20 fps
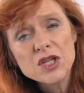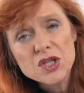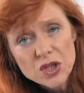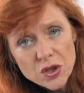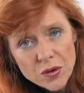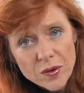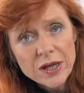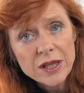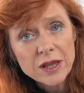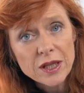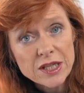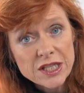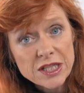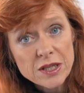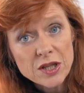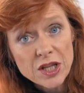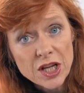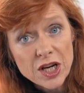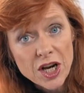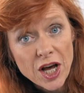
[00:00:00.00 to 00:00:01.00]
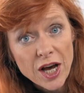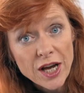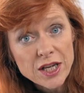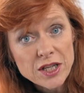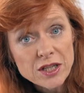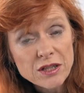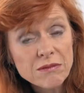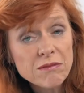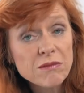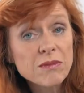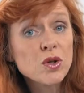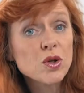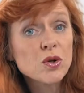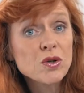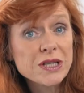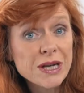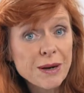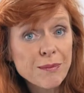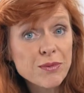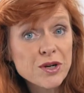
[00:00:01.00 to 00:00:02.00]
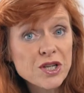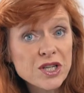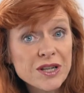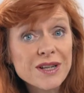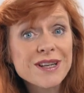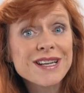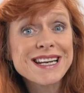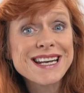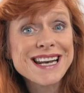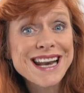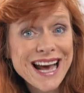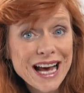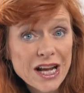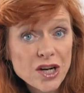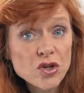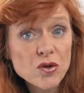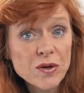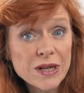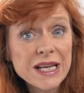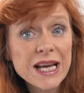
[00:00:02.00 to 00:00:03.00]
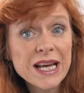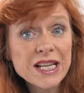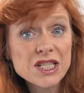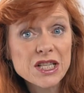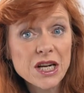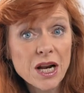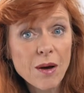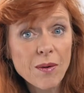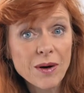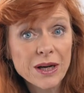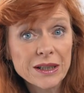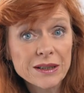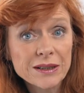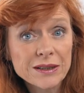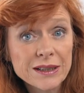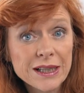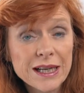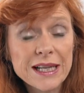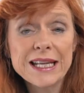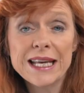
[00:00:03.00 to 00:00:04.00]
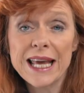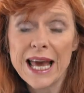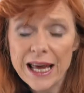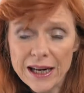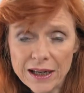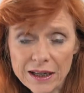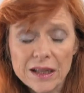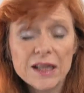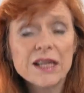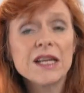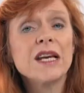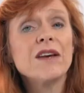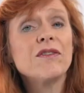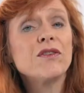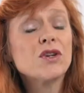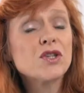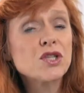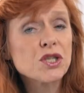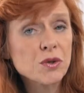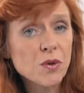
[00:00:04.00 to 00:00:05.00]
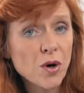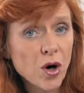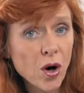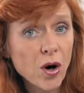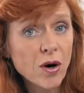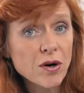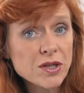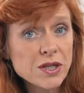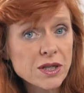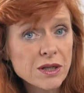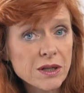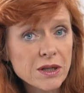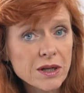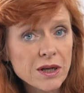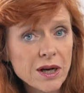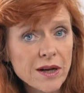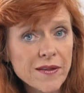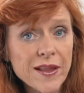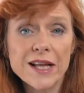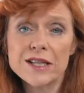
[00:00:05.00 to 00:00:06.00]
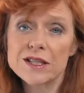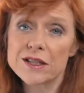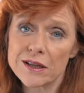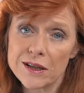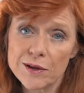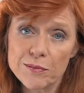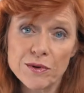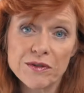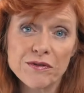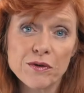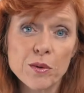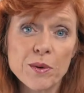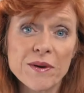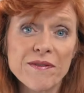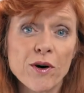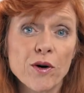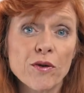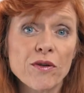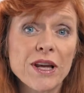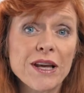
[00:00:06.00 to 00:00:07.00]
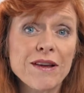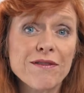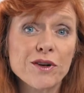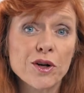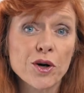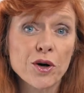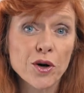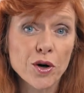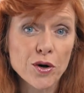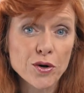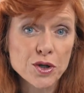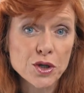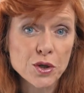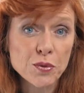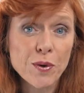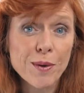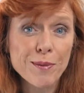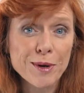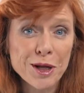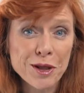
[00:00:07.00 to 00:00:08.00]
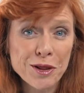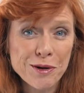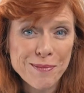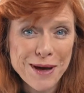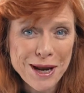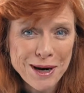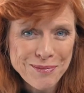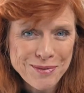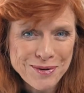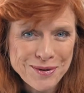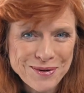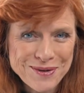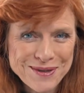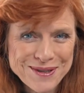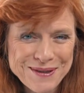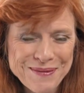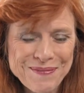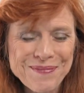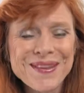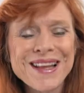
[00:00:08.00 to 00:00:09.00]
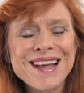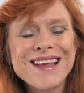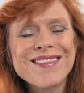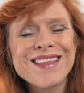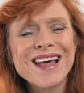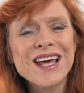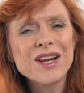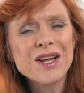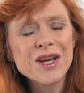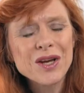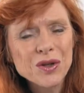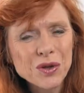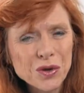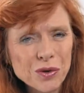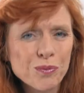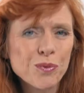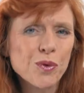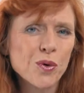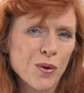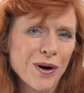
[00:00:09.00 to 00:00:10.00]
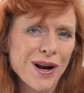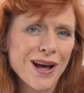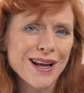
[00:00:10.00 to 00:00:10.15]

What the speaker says: During the night, your temperature naturally gets lower. And again, if you're too hot, and that's before we've even got on to women and the menopause, then you're more